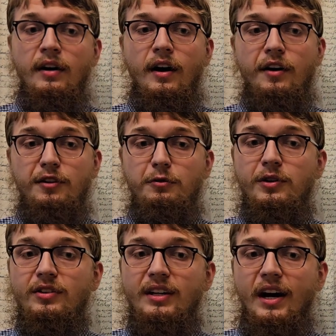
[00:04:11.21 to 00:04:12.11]

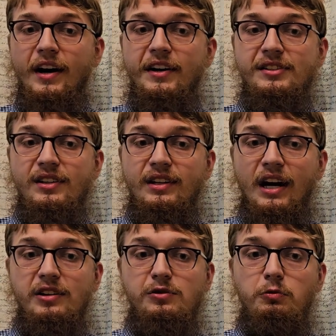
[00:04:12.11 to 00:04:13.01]
Otherworldly Onyx
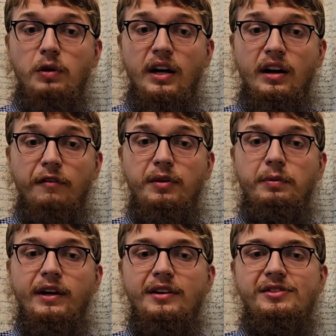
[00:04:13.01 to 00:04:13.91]
allows one of the
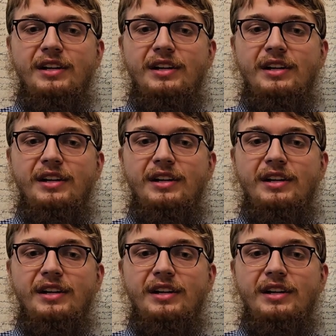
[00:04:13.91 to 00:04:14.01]
players